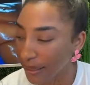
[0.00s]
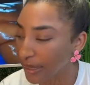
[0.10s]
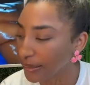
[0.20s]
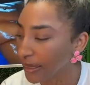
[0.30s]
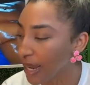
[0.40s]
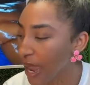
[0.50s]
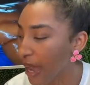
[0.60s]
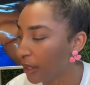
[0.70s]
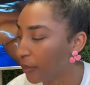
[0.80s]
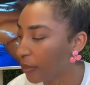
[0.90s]
Yesterday I
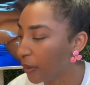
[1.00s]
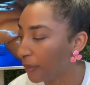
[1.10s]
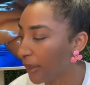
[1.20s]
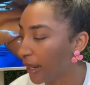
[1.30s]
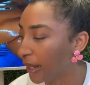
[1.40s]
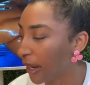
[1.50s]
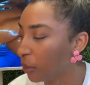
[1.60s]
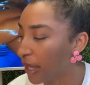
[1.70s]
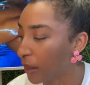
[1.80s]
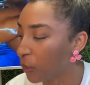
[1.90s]
had an appointment. I
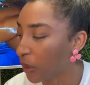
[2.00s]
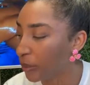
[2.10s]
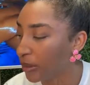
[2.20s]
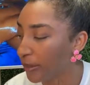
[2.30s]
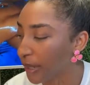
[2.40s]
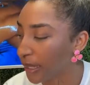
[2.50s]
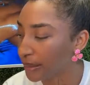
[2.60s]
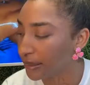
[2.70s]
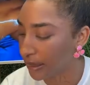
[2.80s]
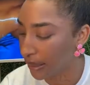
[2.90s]
only had one appointment
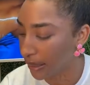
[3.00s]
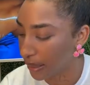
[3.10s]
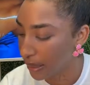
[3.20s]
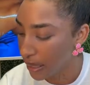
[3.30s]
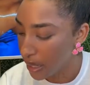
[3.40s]
yesterday.